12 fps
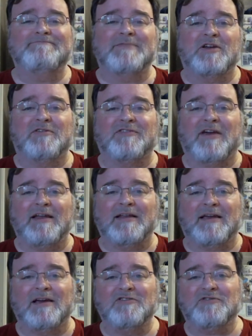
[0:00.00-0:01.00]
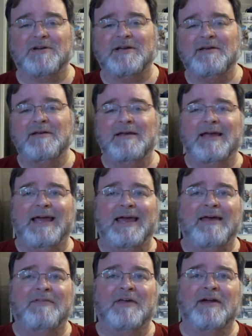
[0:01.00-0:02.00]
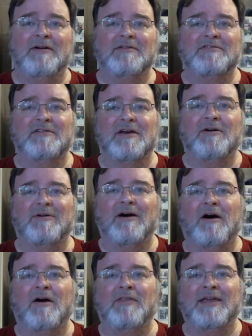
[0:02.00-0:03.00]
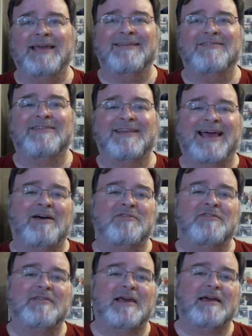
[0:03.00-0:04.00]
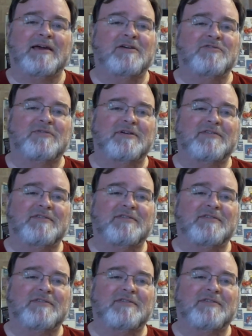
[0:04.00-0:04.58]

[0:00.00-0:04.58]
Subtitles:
They're assigned a country, and they are to know all the ins and outs of that country.